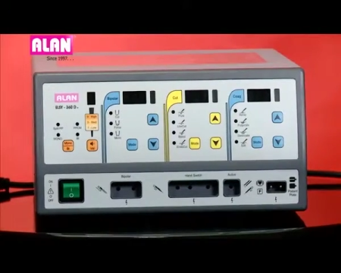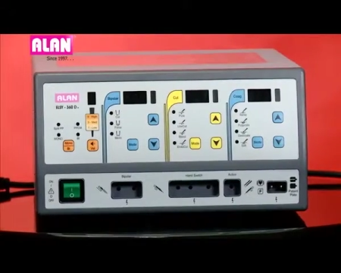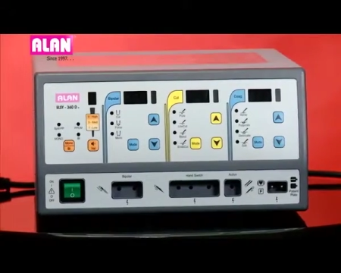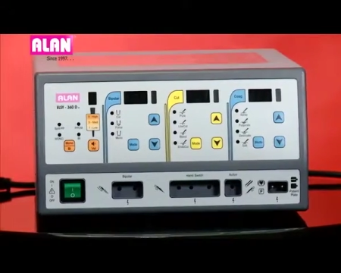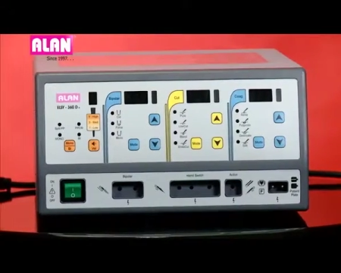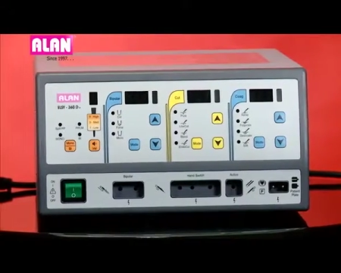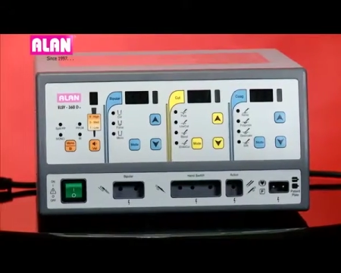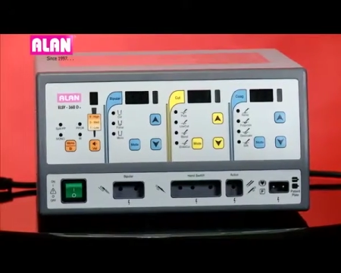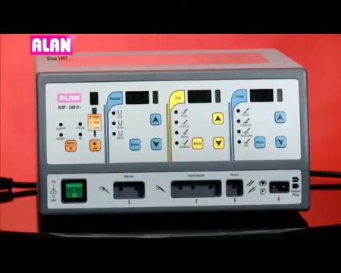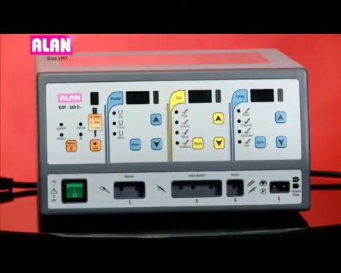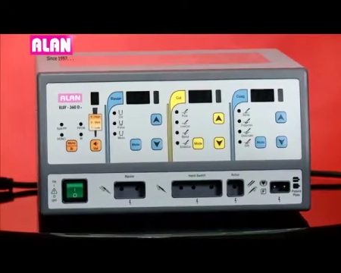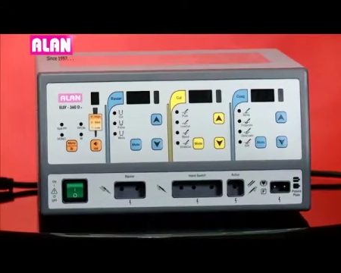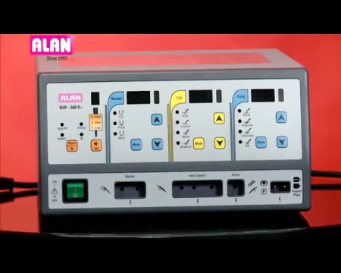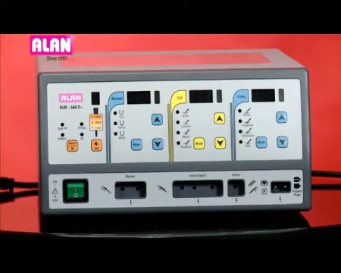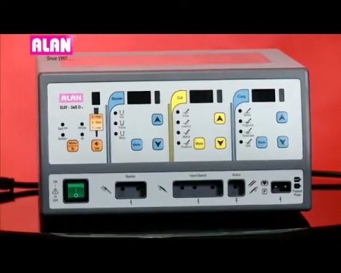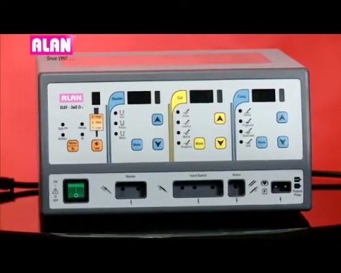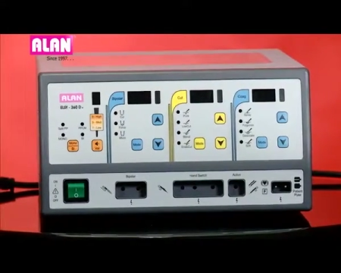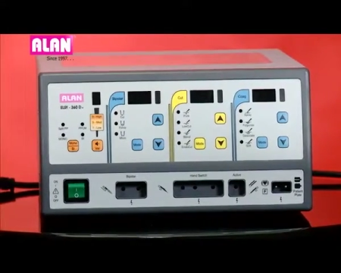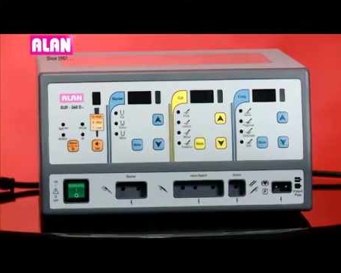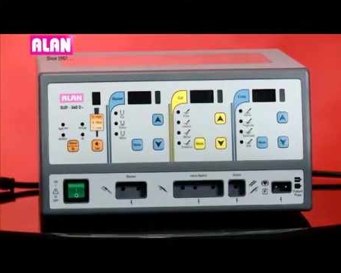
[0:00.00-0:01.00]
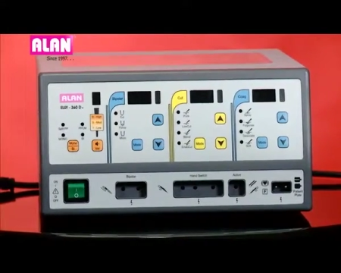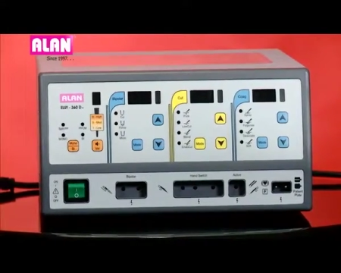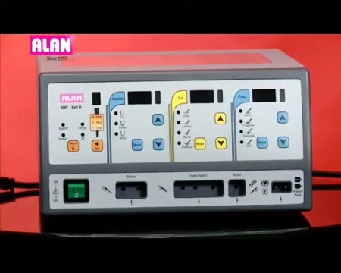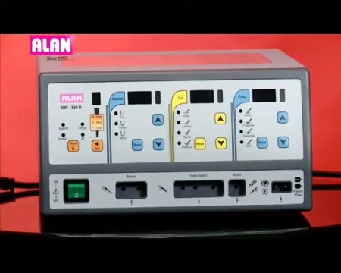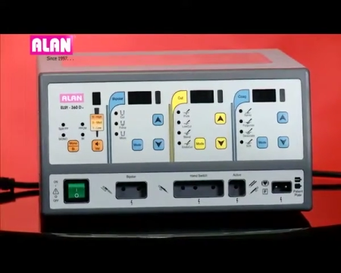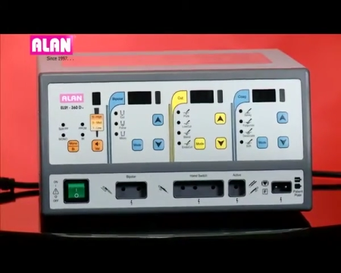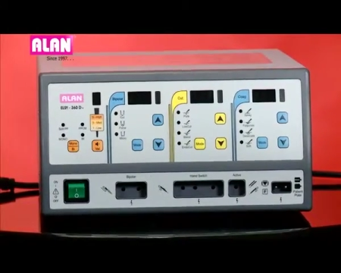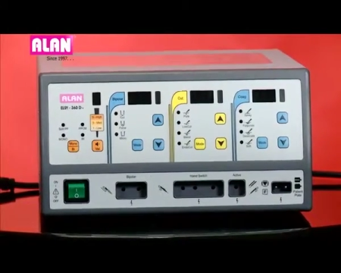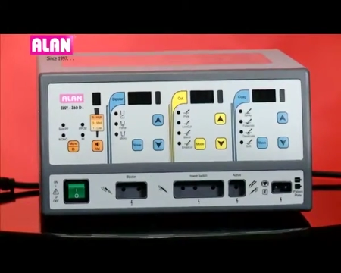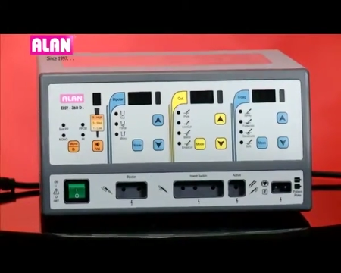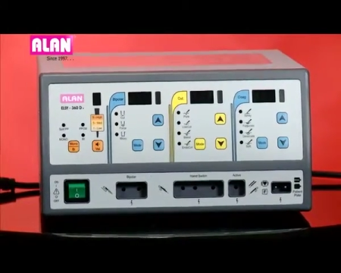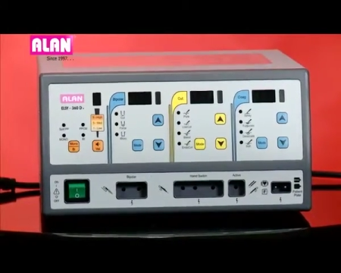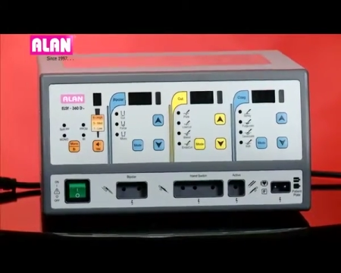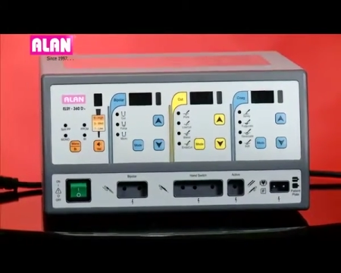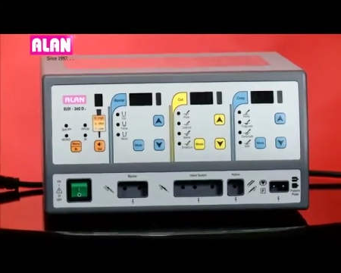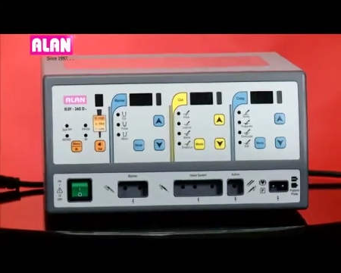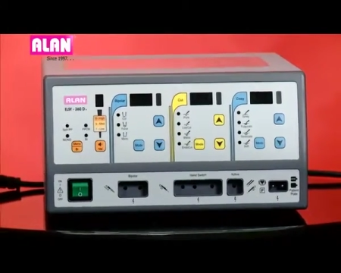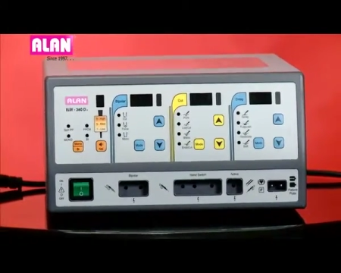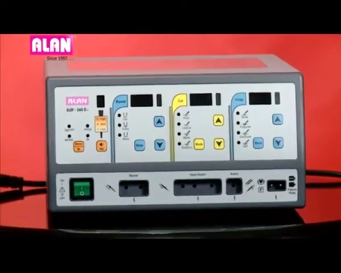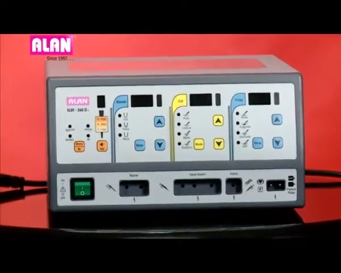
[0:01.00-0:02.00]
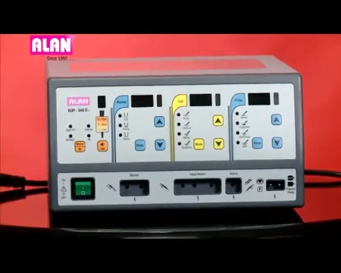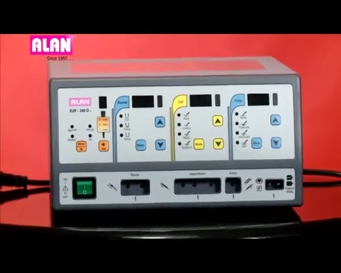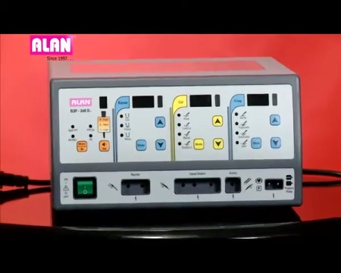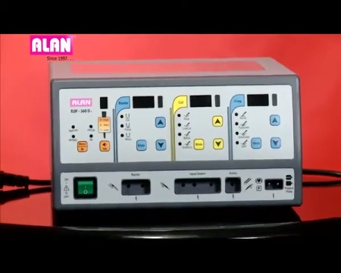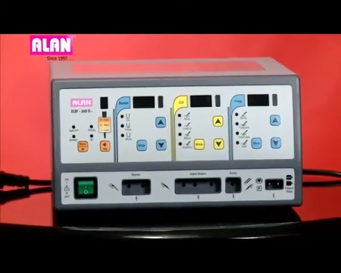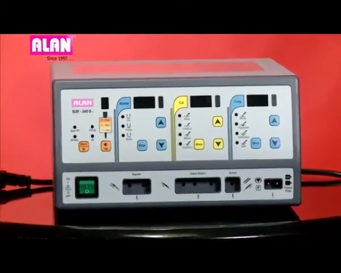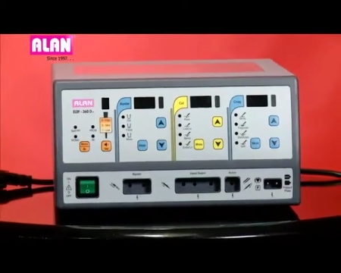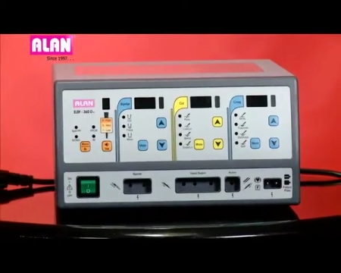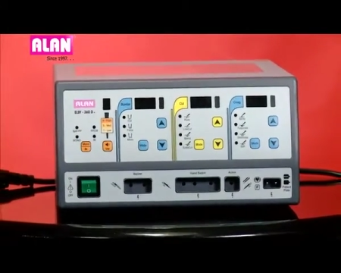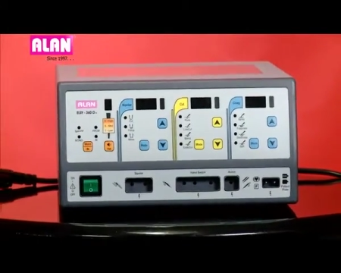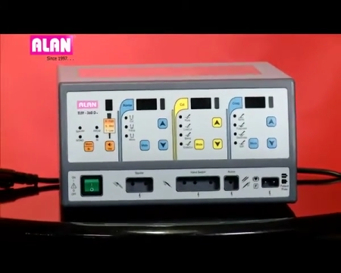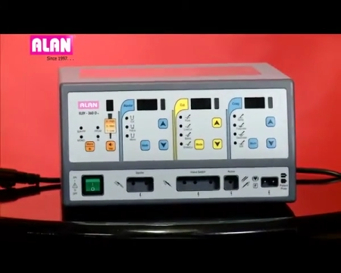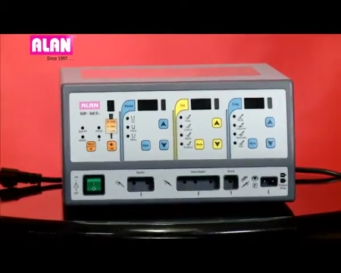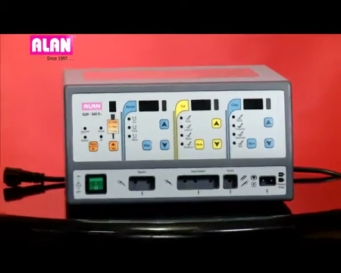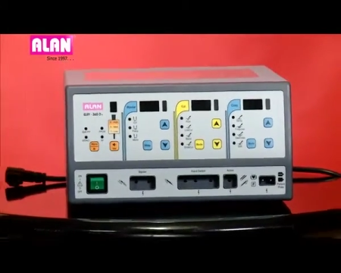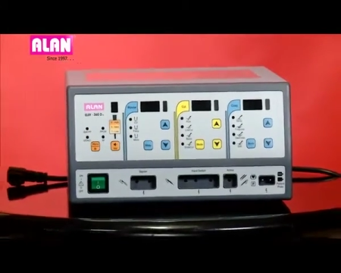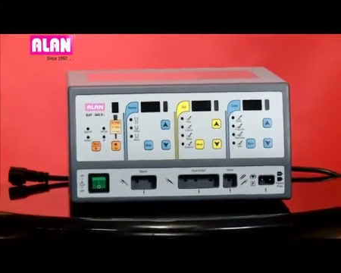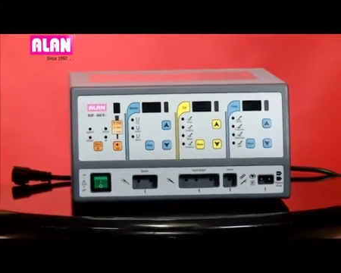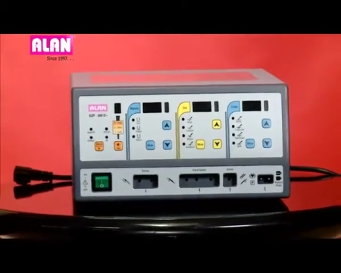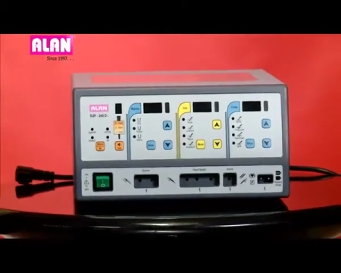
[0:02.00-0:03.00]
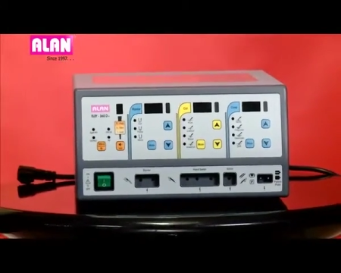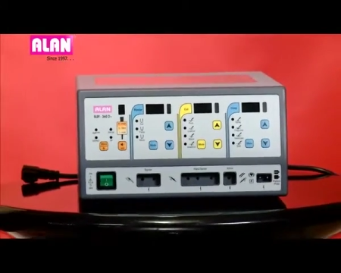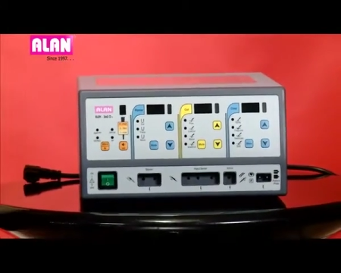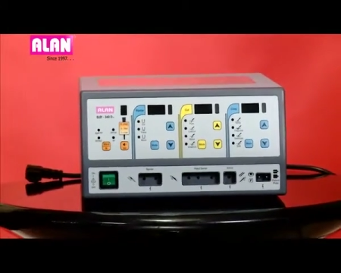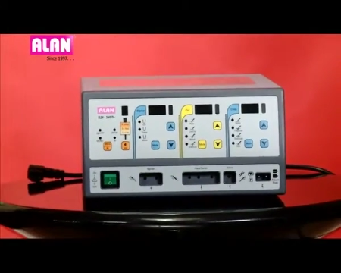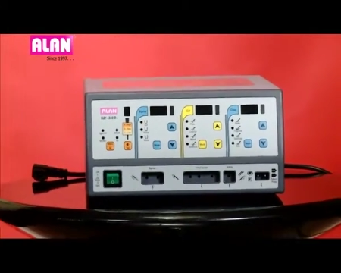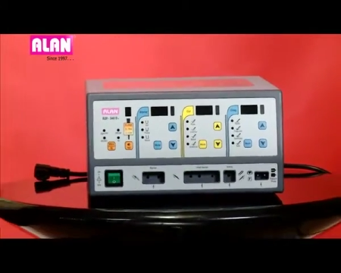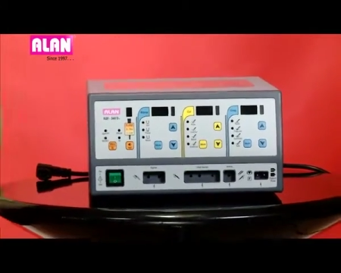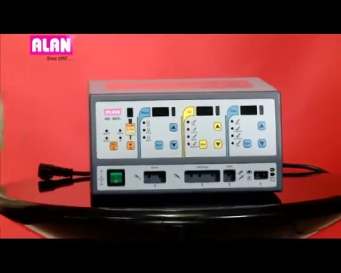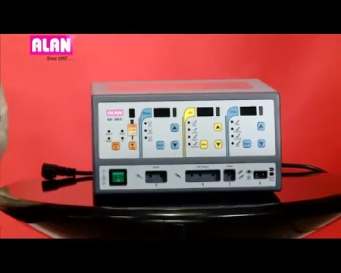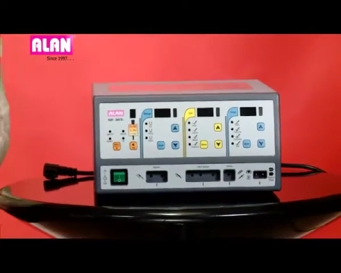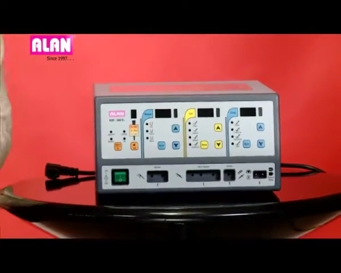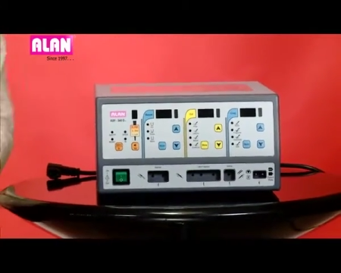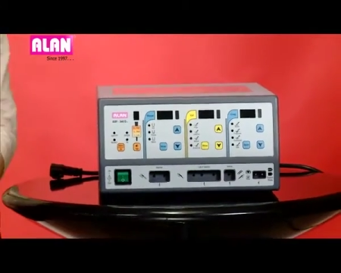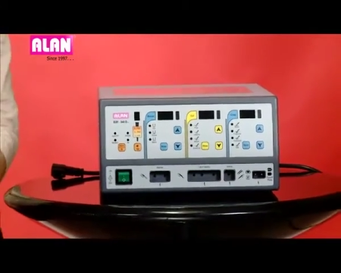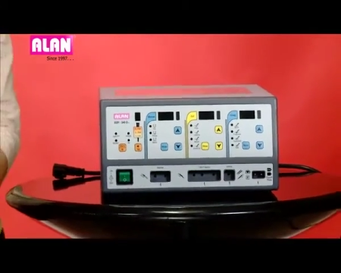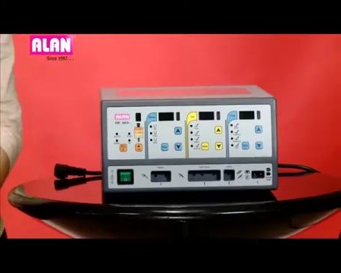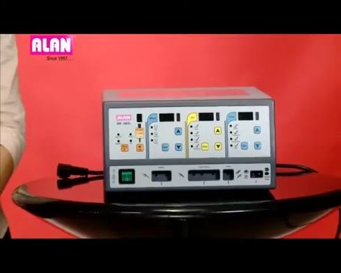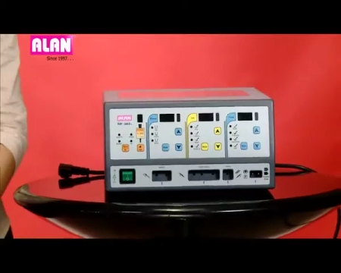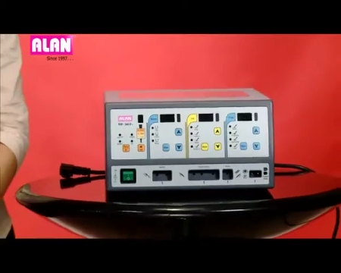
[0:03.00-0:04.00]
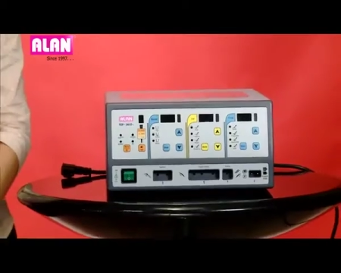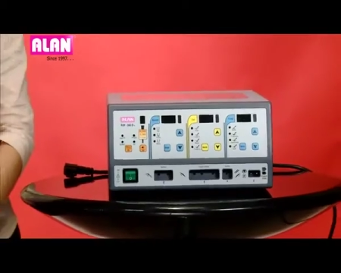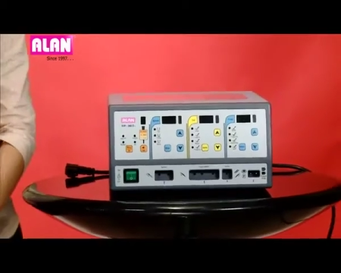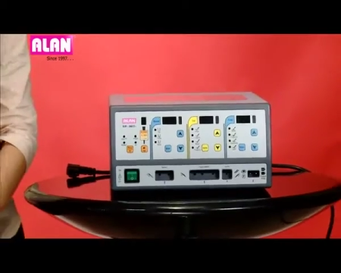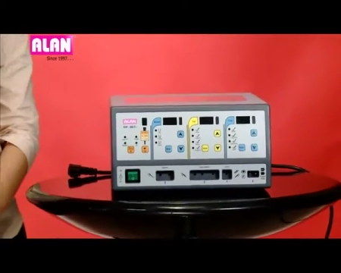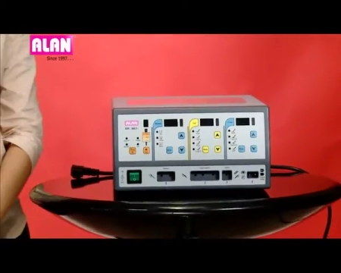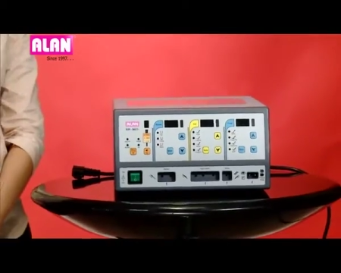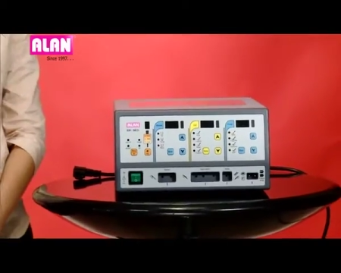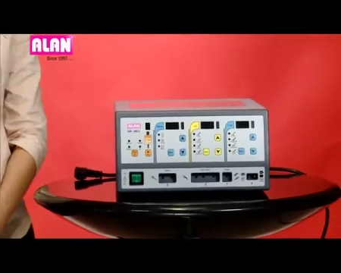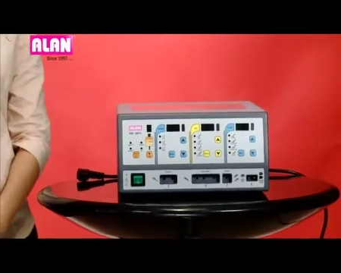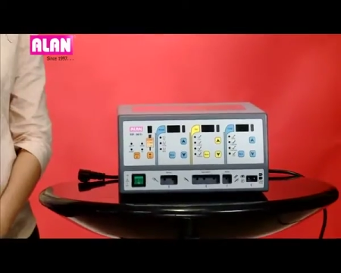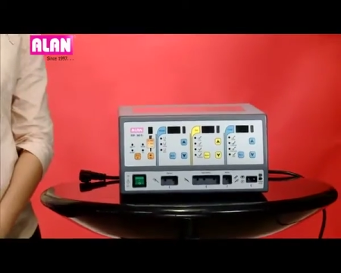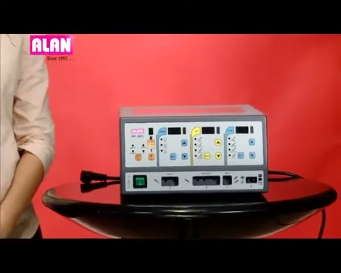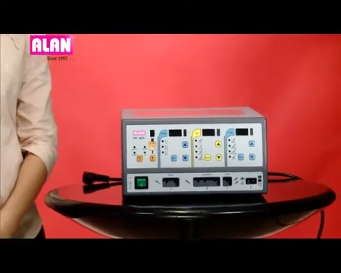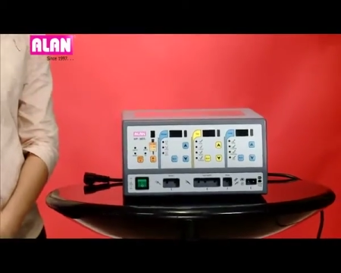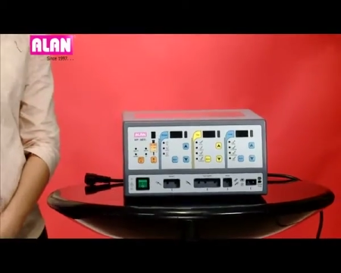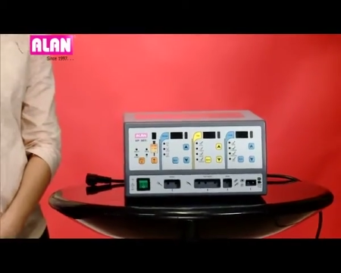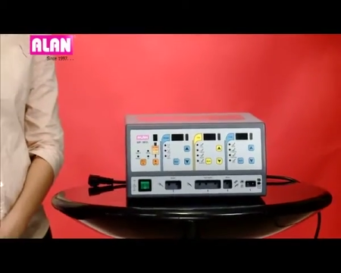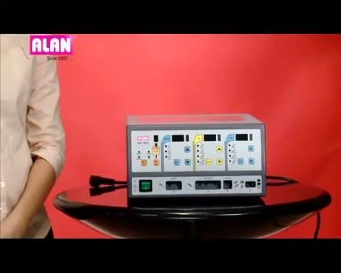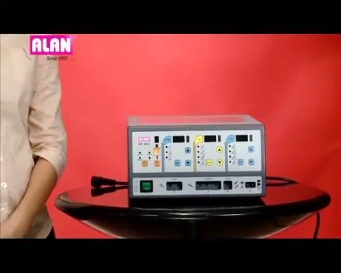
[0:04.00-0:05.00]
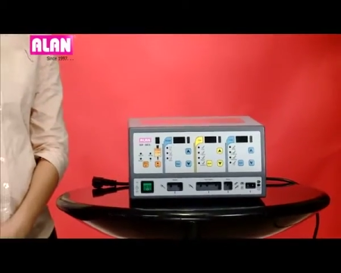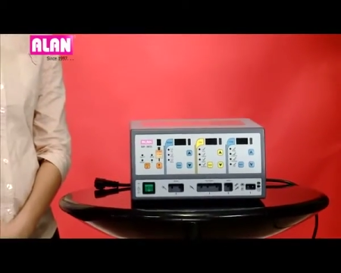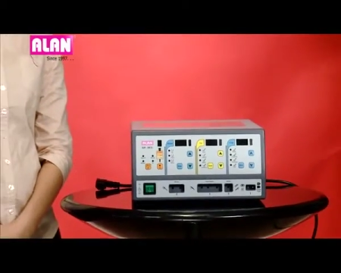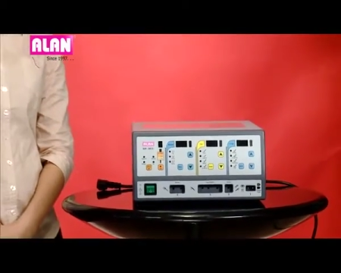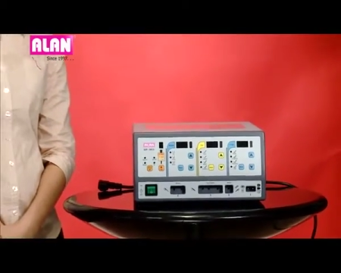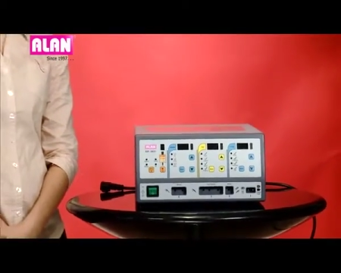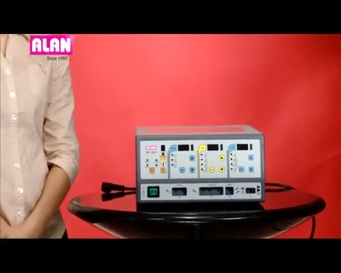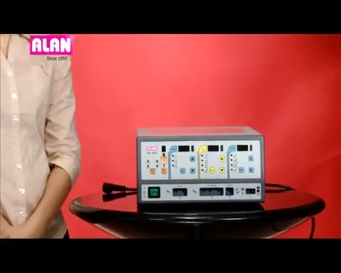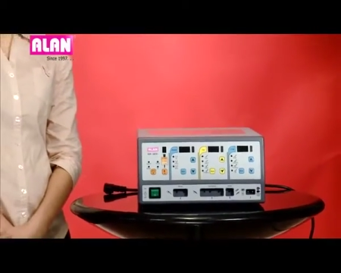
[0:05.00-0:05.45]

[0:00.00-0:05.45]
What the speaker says: No face is visible, so there are no lips to read.